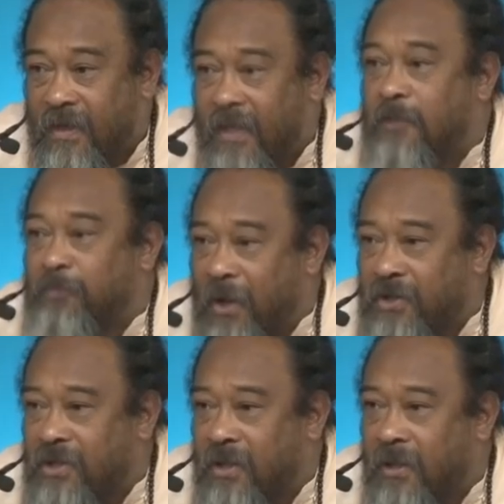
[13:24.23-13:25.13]
It's
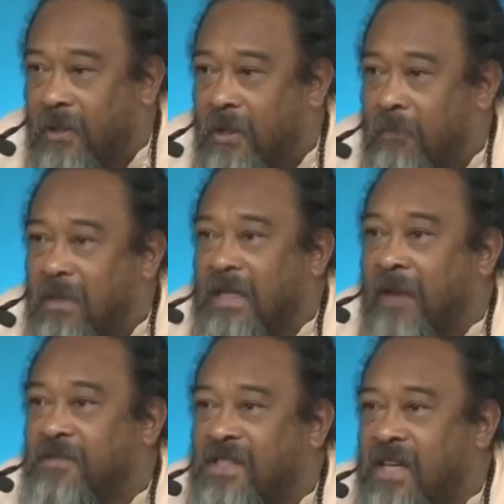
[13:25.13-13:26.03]
personal, but
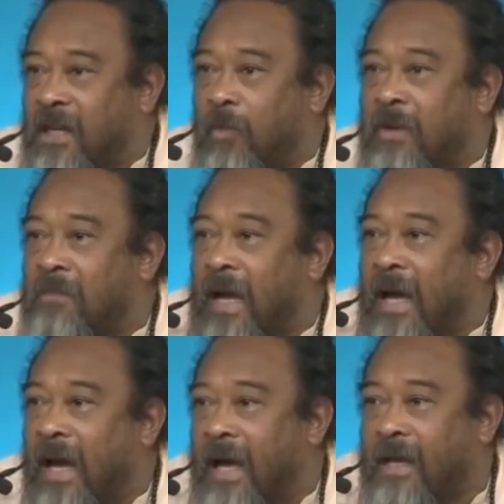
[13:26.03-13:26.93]
I've seen it with
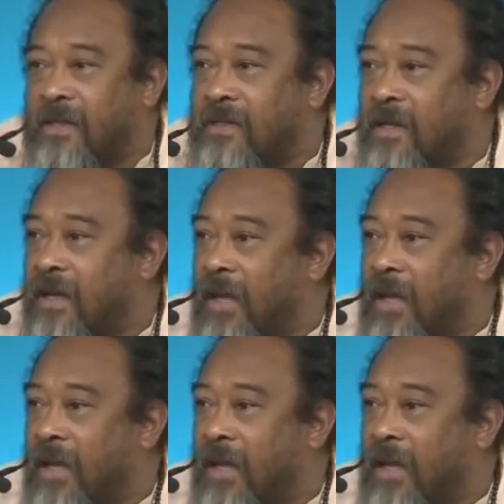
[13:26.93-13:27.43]
my eyes.